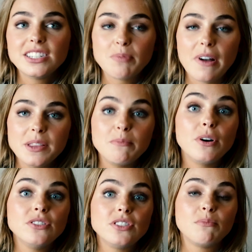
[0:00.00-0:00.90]
is probably the
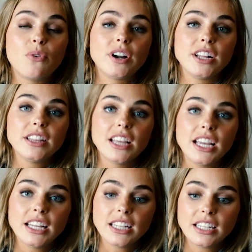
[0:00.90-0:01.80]
most important
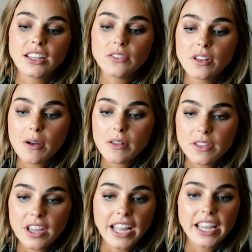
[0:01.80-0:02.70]
thing, like the, the
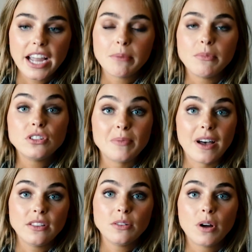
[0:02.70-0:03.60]
thing I care most
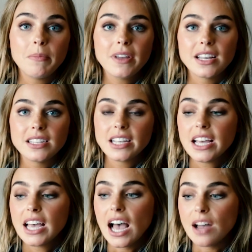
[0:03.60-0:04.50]
about in the world because
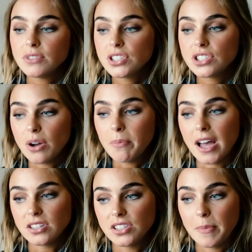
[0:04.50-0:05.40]
I'm just so
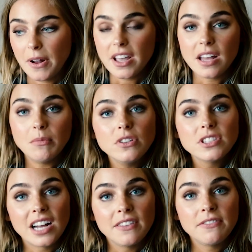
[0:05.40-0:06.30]
passionate about animals
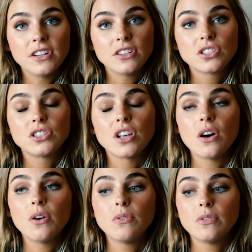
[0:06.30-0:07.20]
and I feel
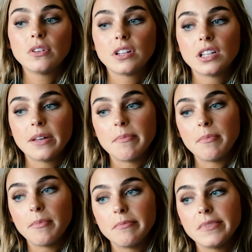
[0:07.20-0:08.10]
so
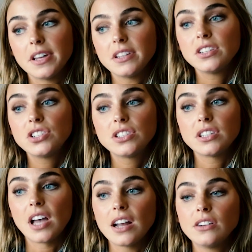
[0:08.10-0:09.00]
it's
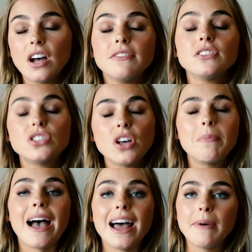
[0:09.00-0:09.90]
just I don't know. I feel so
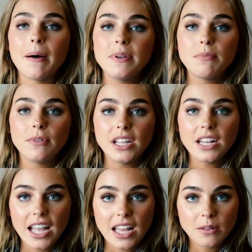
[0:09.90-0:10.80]
bad about people
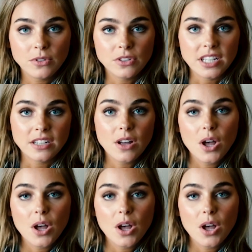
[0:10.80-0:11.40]
eating animals and